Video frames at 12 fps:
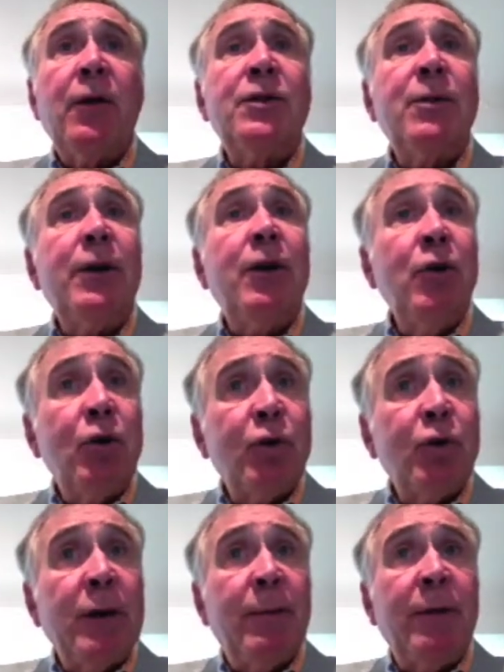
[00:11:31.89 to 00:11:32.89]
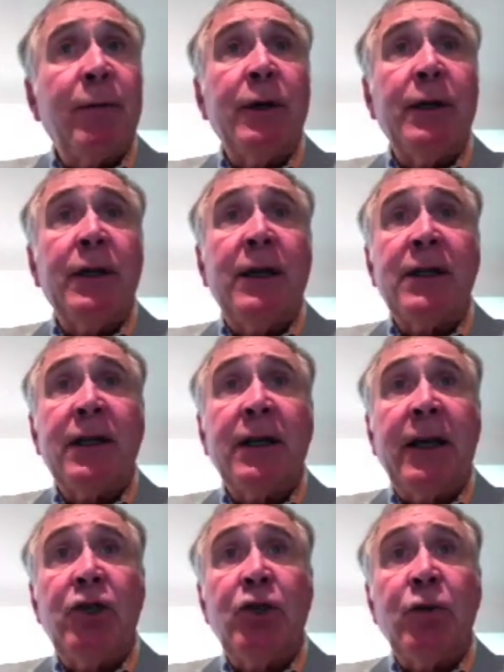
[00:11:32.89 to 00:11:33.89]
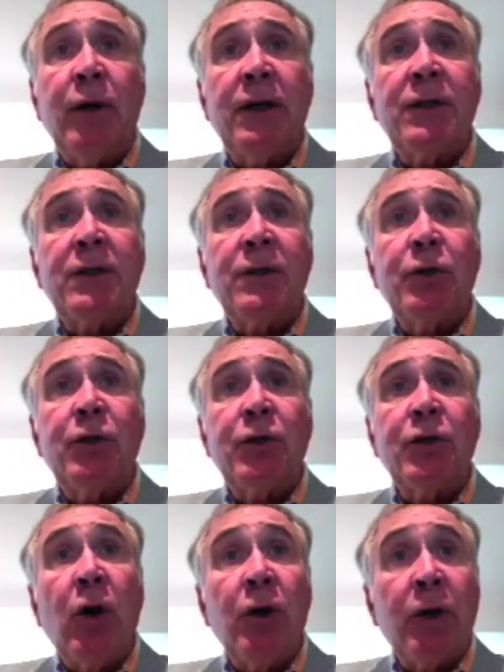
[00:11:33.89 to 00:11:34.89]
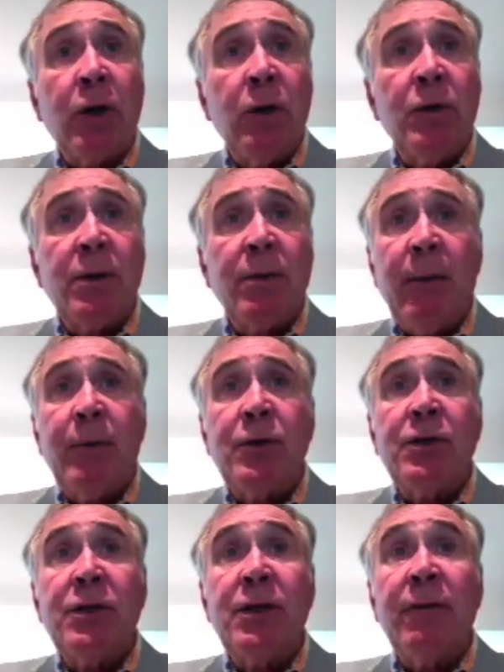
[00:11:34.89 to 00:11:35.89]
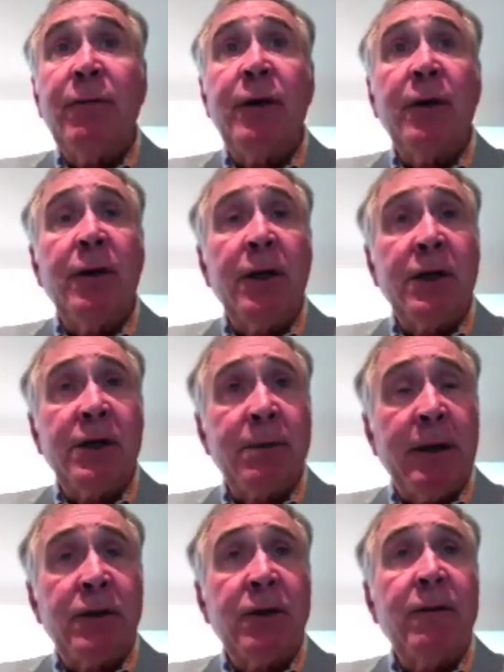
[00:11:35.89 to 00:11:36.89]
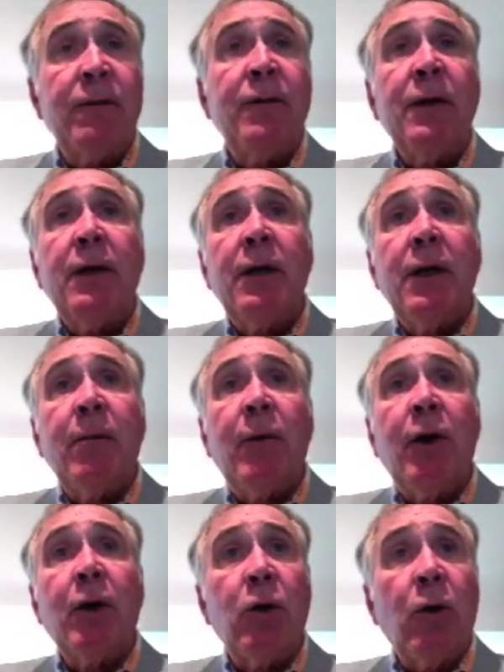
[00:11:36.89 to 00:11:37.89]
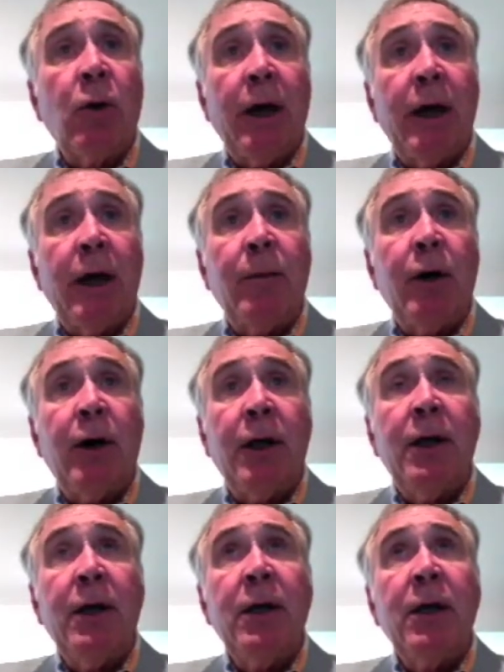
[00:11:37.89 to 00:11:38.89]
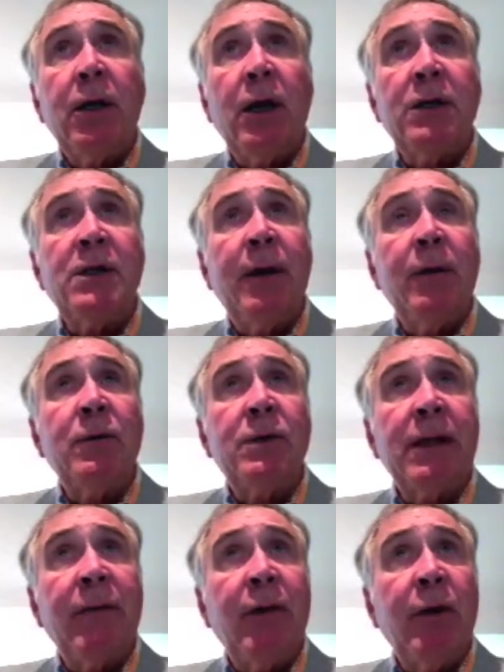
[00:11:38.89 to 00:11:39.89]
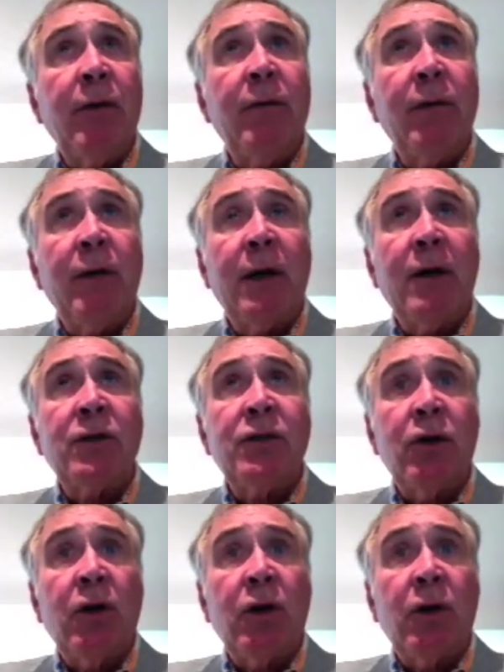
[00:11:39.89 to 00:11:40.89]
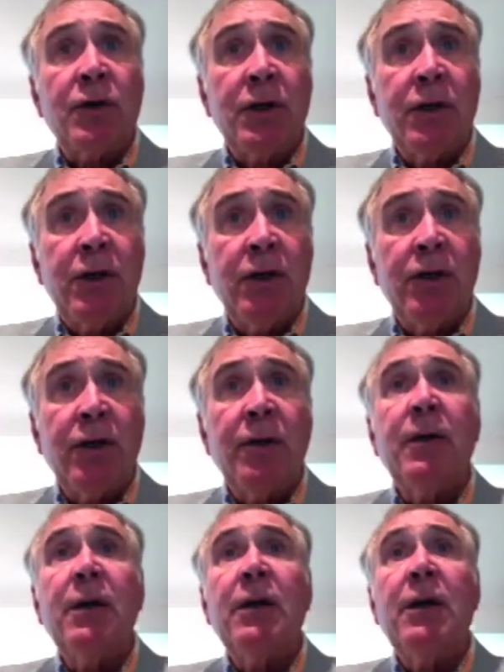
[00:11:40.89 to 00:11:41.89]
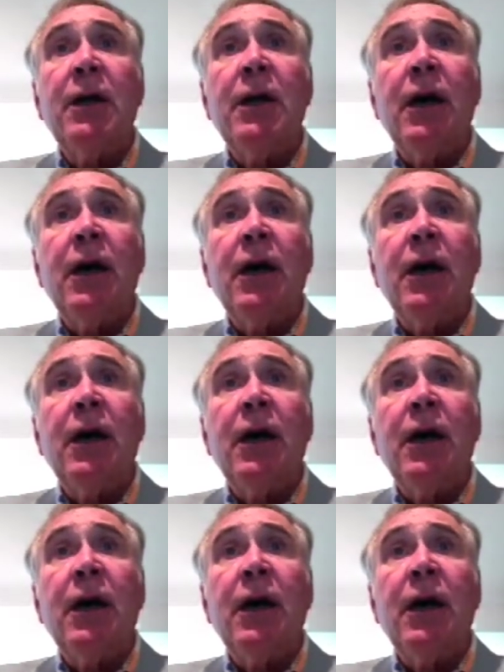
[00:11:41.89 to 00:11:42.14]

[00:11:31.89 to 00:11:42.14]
There's a new treatment for STEC HUS, which is called eculizumab, which is a very expensive monoclonal antibody. Costs about $750,000 a year.